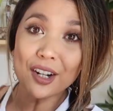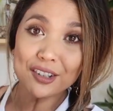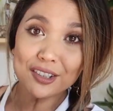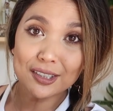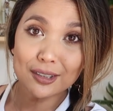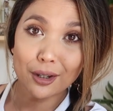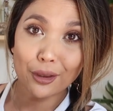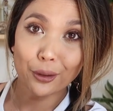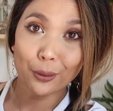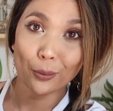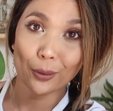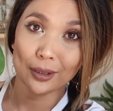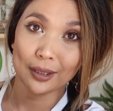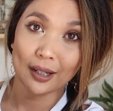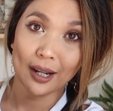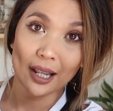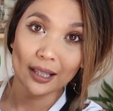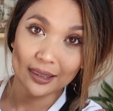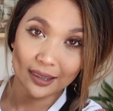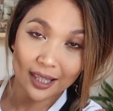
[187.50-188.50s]
Here's another one
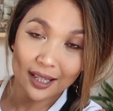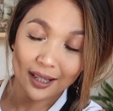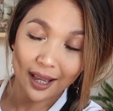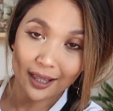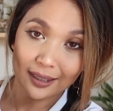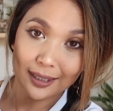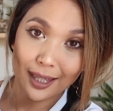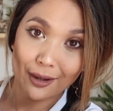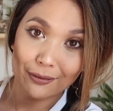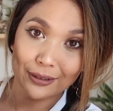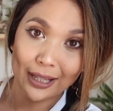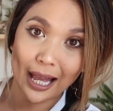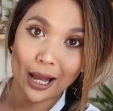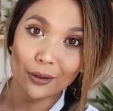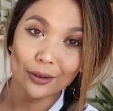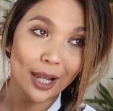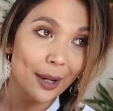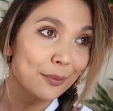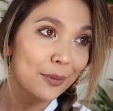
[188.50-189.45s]
that I think I left out.